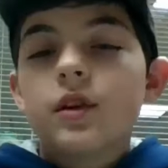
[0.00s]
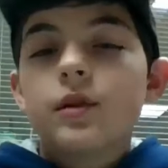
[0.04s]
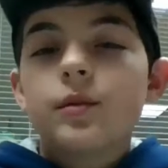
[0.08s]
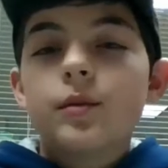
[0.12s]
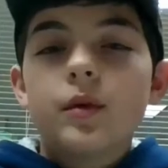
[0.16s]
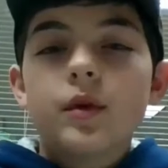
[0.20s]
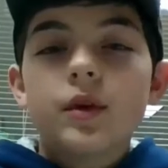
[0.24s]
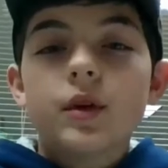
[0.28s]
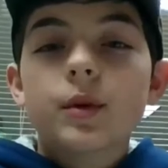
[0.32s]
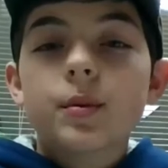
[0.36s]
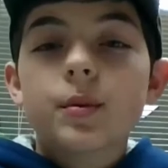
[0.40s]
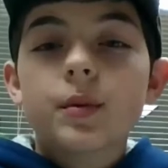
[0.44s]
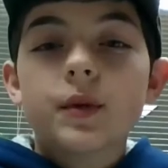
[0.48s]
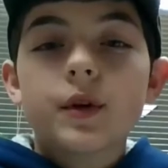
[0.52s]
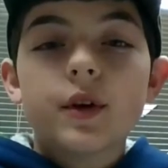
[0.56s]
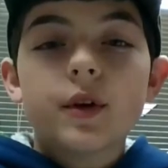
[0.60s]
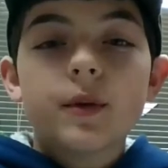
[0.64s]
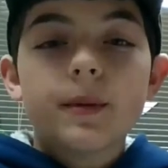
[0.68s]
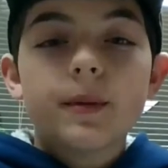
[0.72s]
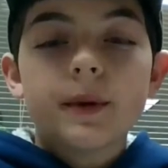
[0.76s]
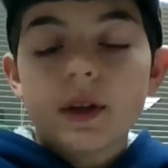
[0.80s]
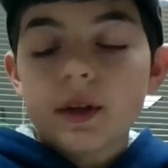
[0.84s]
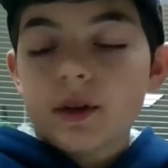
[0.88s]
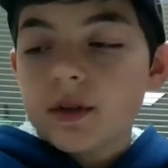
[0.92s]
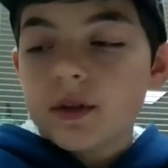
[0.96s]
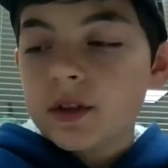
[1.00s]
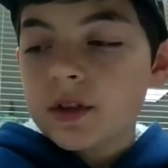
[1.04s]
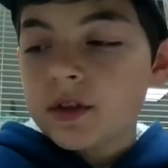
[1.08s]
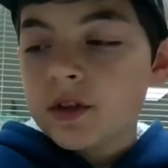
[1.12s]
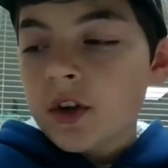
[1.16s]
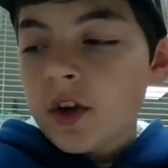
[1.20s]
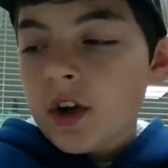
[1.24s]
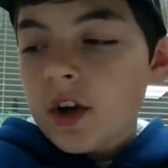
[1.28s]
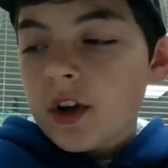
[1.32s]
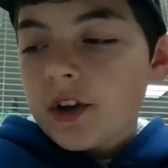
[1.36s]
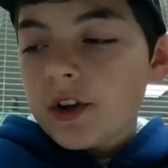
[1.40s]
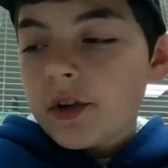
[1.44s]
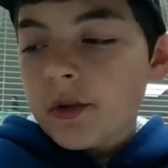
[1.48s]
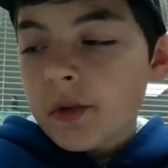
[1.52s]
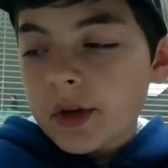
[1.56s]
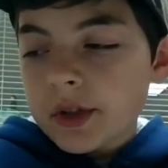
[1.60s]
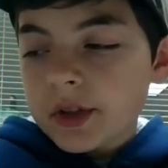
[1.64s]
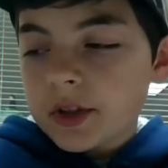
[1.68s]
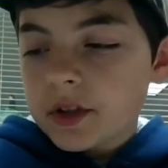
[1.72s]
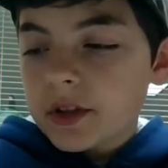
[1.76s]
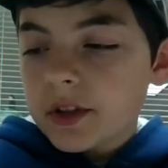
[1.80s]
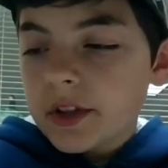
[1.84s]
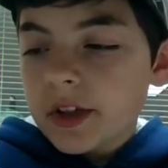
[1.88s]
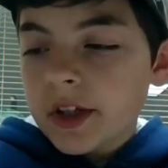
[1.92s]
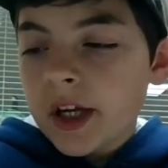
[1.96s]
Good morning, Prino Penguins. You're
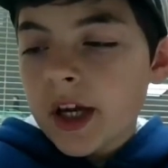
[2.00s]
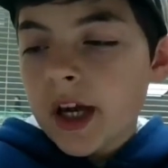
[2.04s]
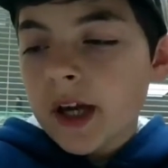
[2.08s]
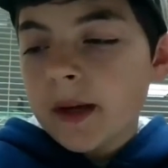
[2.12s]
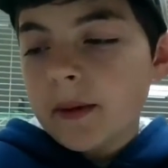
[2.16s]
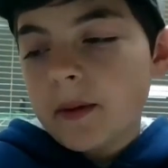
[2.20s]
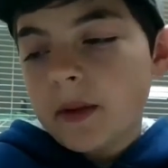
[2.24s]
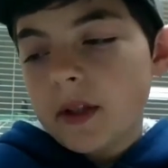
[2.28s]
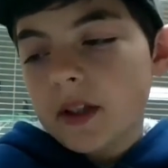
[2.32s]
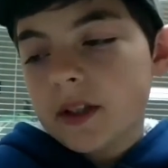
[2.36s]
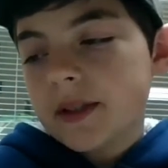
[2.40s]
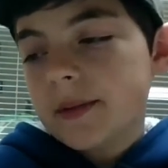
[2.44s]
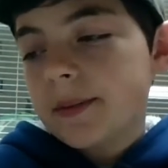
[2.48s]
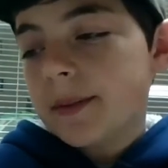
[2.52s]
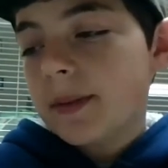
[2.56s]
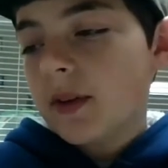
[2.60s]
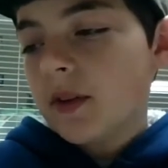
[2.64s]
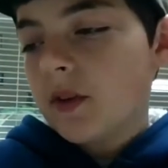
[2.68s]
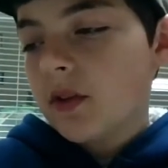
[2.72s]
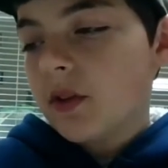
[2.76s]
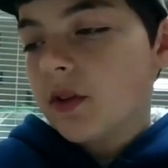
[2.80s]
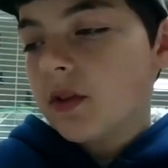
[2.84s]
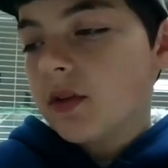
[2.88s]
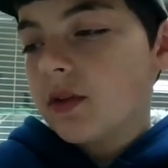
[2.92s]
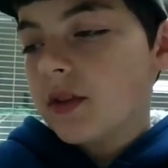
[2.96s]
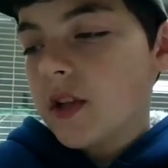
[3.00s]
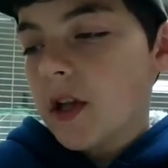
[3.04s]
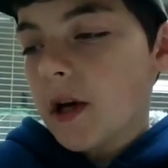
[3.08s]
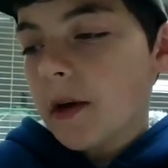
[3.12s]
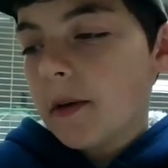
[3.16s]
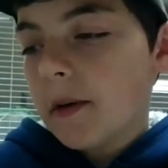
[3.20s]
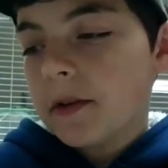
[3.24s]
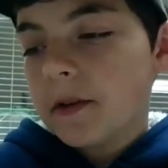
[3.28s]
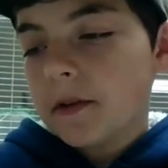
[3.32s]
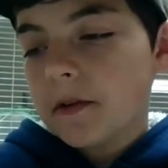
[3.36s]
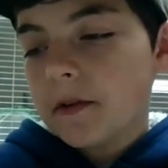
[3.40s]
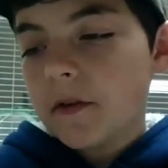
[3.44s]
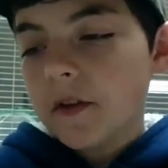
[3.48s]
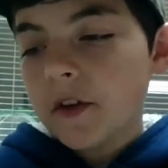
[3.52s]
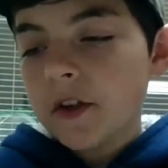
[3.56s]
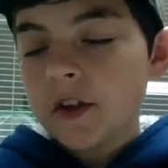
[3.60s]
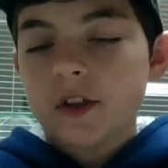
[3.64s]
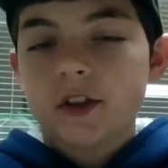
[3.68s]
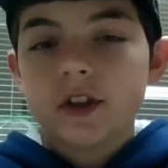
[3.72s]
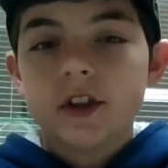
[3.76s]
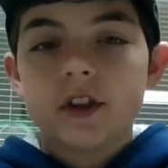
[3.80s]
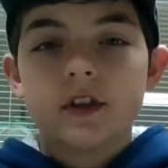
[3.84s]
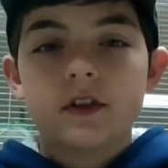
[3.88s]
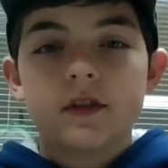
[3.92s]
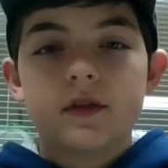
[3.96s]
watching the KPHE Penguin News now with your
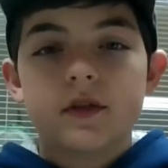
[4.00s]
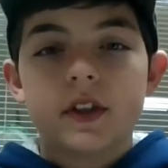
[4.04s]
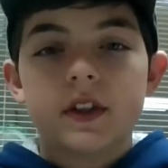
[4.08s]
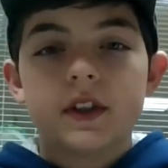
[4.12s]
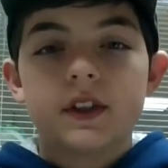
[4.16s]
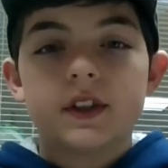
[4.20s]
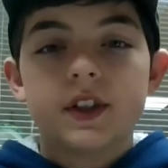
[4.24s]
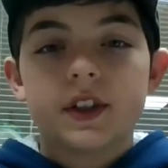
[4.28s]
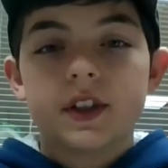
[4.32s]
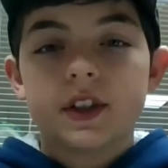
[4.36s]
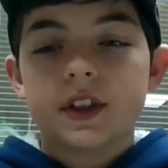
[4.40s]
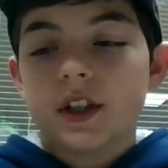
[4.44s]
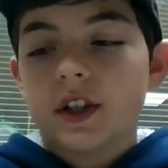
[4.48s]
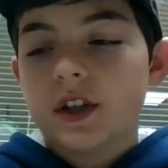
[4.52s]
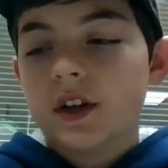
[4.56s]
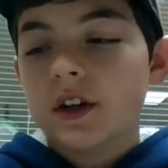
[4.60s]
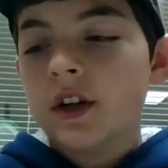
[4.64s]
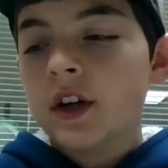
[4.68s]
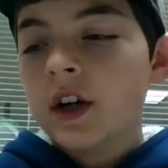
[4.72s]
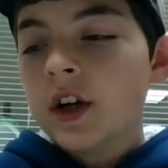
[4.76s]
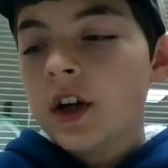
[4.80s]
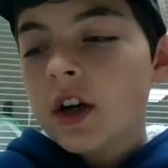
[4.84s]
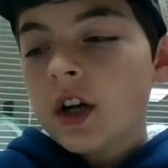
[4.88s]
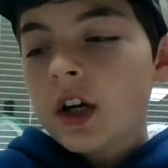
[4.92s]
first host, Francisco.